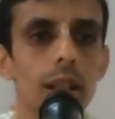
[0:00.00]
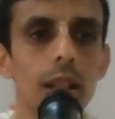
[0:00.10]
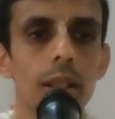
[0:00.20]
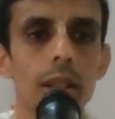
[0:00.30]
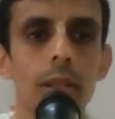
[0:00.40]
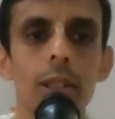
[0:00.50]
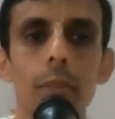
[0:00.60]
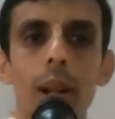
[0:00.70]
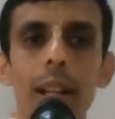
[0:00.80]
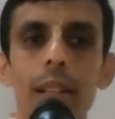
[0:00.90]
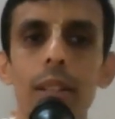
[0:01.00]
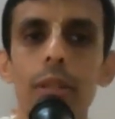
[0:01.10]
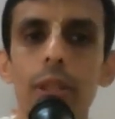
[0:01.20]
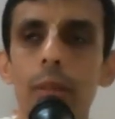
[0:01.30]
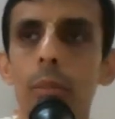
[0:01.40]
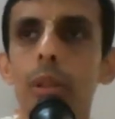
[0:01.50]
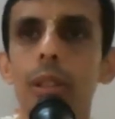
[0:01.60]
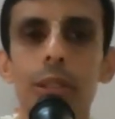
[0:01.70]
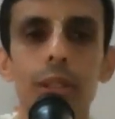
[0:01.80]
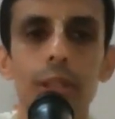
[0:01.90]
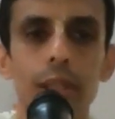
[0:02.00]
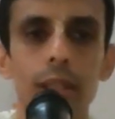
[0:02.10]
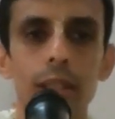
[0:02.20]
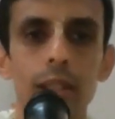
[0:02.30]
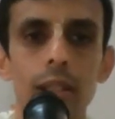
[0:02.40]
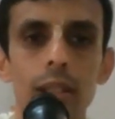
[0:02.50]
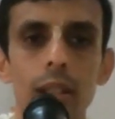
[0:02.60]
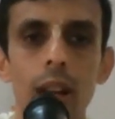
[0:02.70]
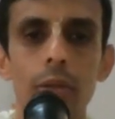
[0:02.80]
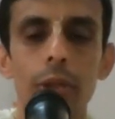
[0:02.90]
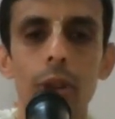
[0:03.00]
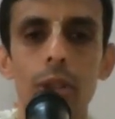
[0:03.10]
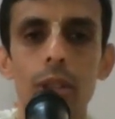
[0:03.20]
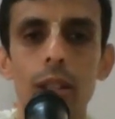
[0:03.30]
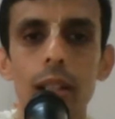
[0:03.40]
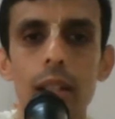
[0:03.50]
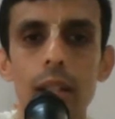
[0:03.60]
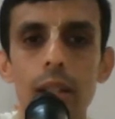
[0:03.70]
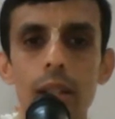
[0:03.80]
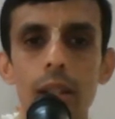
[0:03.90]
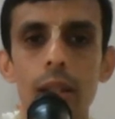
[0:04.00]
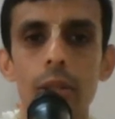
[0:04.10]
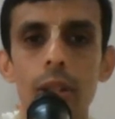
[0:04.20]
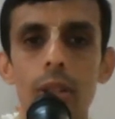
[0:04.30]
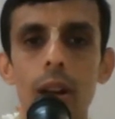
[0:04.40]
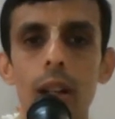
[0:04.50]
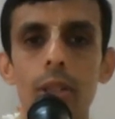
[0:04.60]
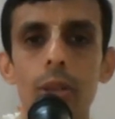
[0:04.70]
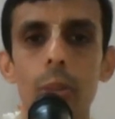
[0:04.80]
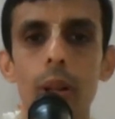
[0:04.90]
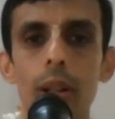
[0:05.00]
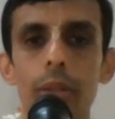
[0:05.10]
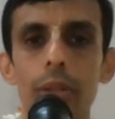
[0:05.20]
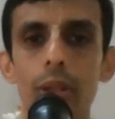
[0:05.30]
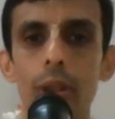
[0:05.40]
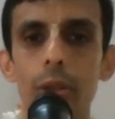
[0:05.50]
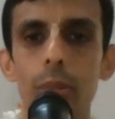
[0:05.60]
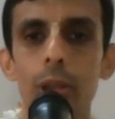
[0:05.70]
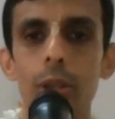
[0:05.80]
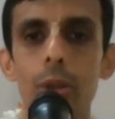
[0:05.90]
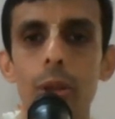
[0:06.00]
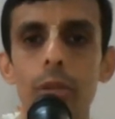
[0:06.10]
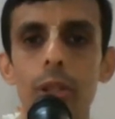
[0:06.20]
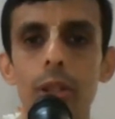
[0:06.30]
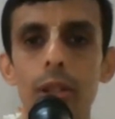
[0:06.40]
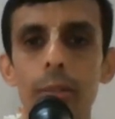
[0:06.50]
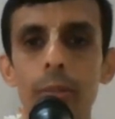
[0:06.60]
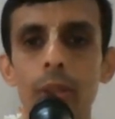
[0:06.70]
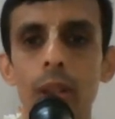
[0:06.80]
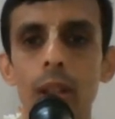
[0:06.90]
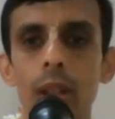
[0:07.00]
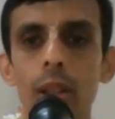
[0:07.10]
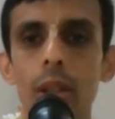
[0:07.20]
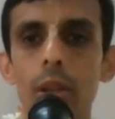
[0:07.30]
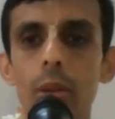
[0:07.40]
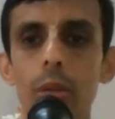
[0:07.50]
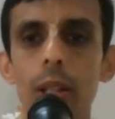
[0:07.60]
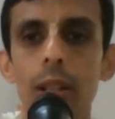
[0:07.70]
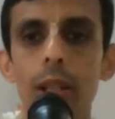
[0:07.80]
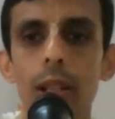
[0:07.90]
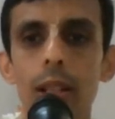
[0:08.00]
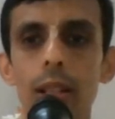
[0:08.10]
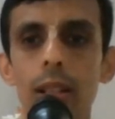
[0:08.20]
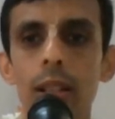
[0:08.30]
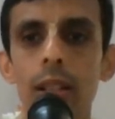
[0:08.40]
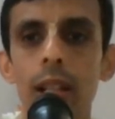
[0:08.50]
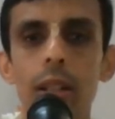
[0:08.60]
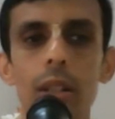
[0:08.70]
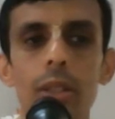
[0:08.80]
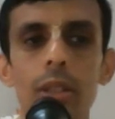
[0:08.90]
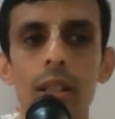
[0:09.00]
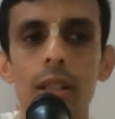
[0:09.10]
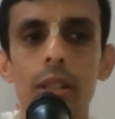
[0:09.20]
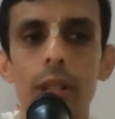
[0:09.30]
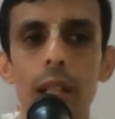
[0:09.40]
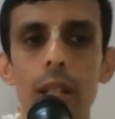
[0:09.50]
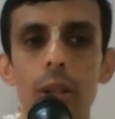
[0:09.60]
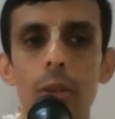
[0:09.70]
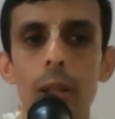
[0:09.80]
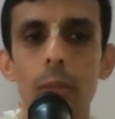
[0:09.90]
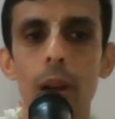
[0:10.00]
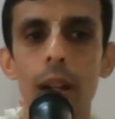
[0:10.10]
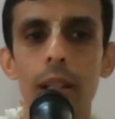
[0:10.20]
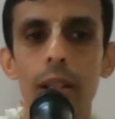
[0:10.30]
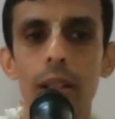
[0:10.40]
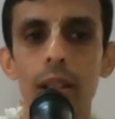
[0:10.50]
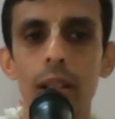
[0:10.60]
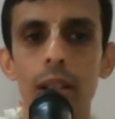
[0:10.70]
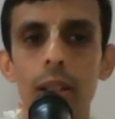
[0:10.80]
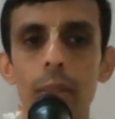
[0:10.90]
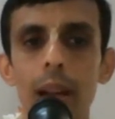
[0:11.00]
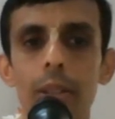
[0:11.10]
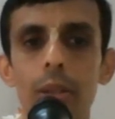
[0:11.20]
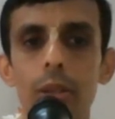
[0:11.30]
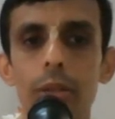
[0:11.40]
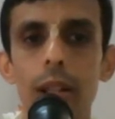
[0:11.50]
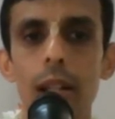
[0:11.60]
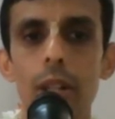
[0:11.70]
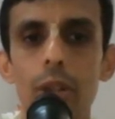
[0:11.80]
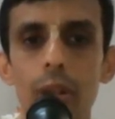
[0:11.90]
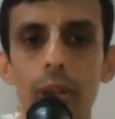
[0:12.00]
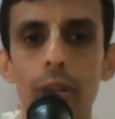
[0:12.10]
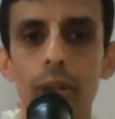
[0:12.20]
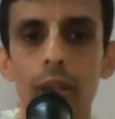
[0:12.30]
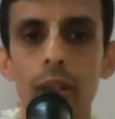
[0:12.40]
Vrittarashtra was blind from birth. Unfortunately, he was also bereft of spiritual vision. He knew very well that his sons were equally blind in the matter of religion,